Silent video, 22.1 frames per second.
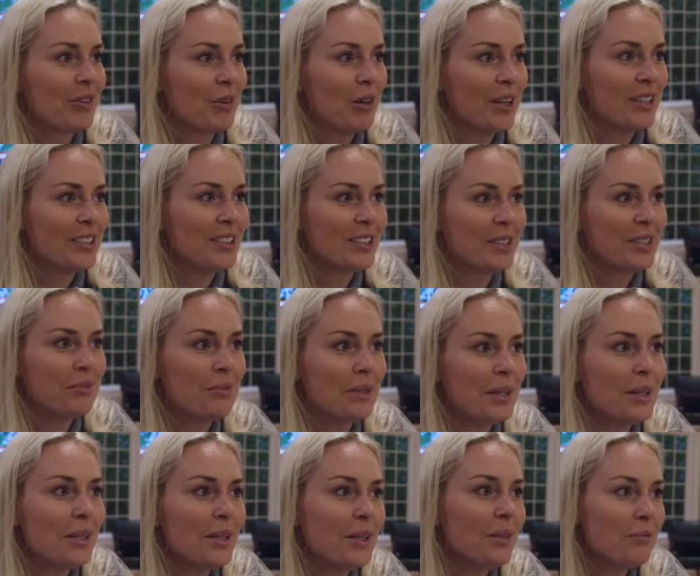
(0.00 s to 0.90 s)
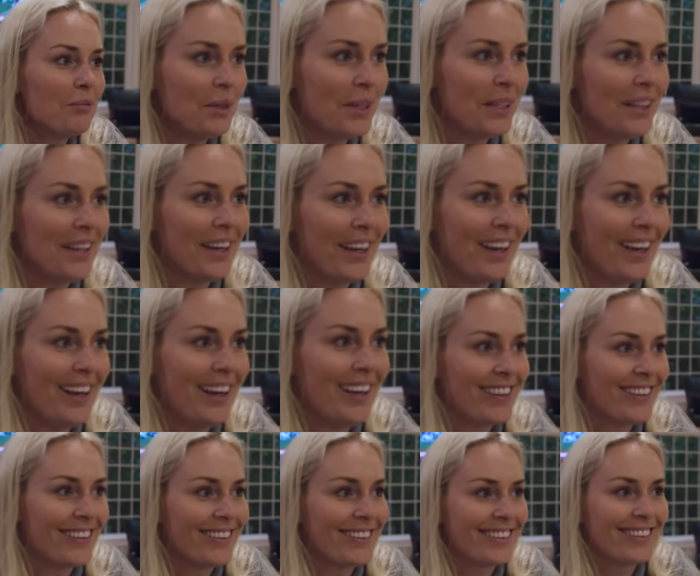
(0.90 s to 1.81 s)
wants to be PK.
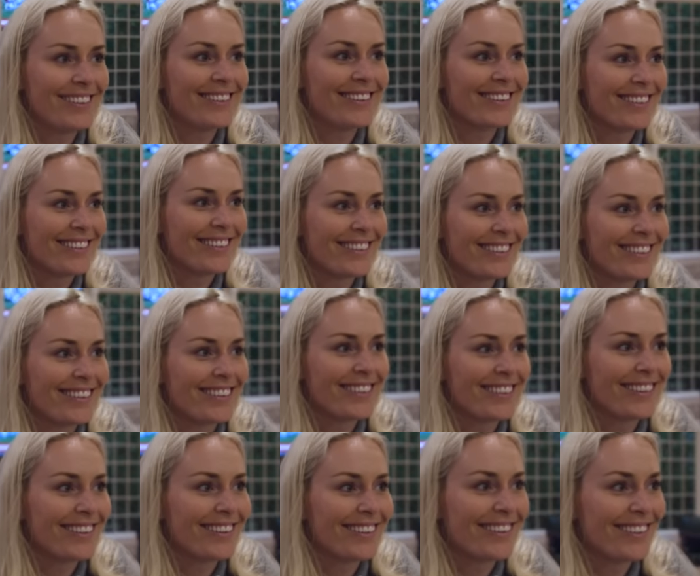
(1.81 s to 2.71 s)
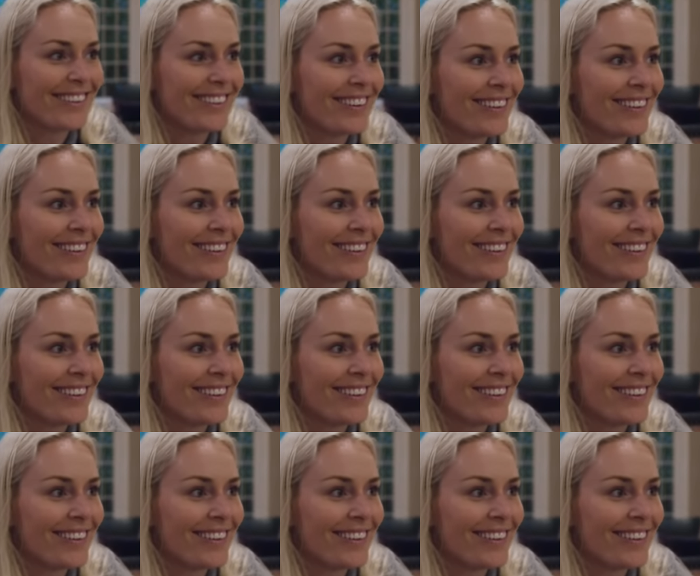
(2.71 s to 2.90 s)
Wow, that's